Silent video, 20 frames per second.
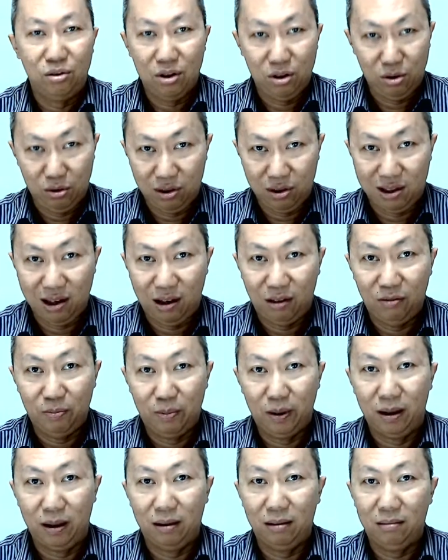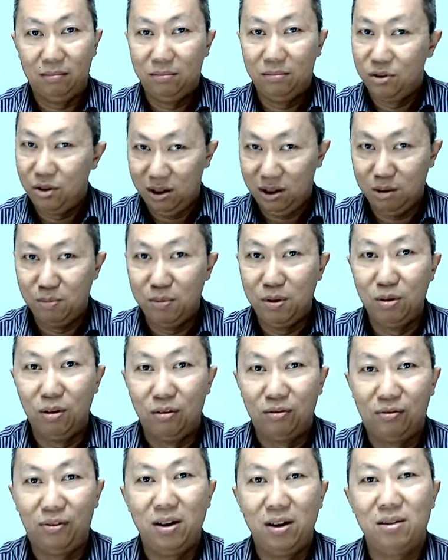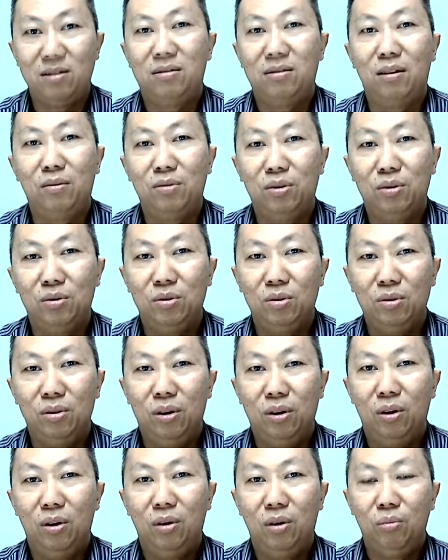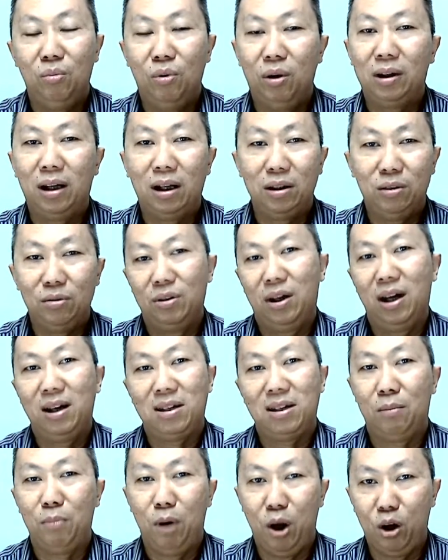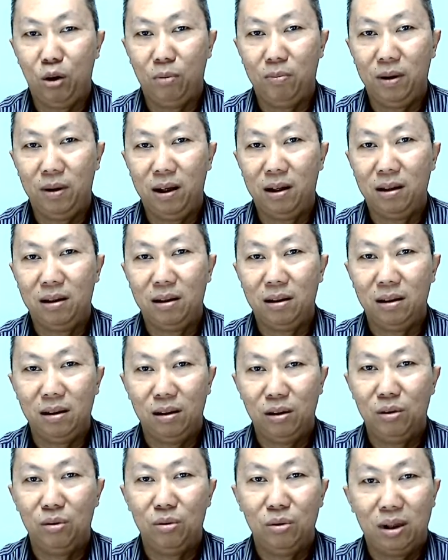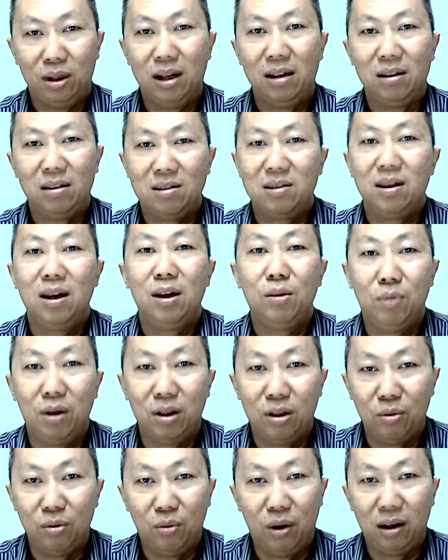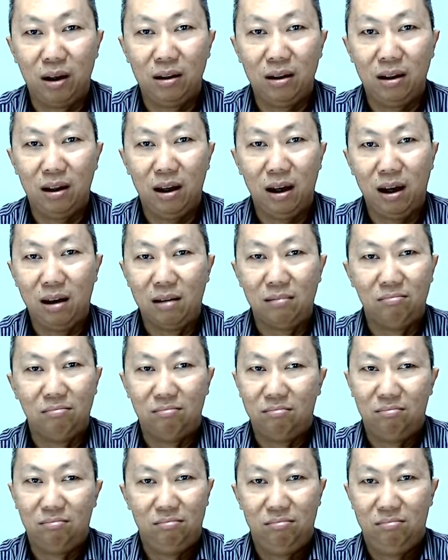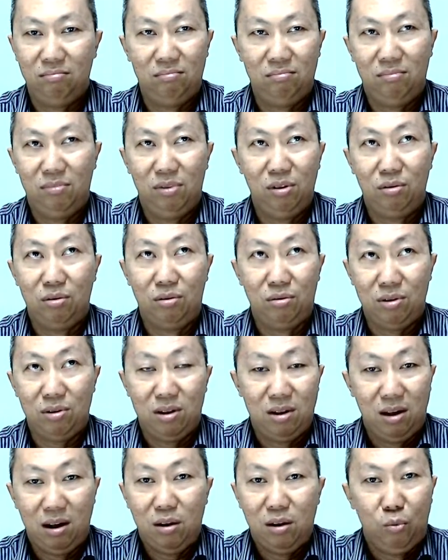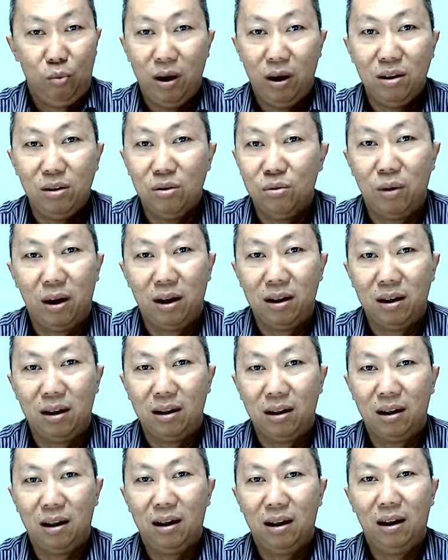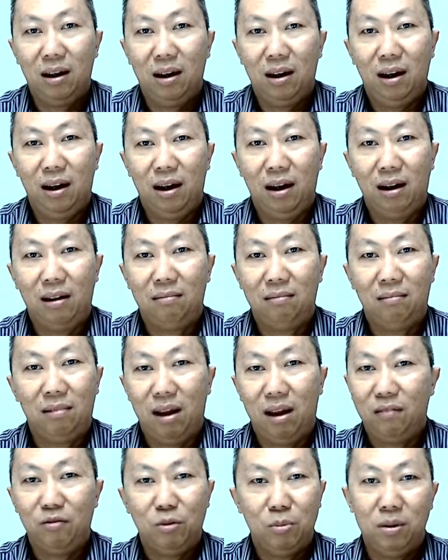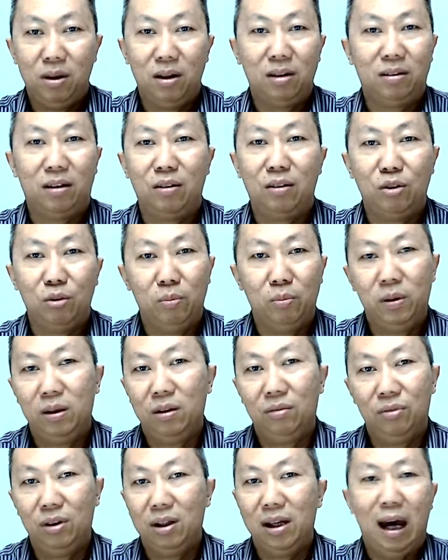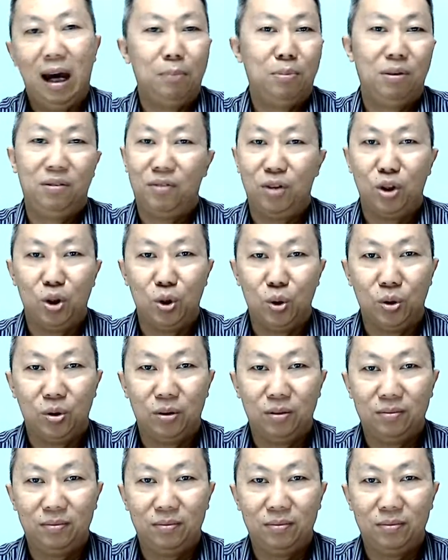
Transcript: just yourself, but trust me, your friends around you will like you to get some help. And you know, you can say what you want and you know, say when you want it, and everybody around you will be really happy for you.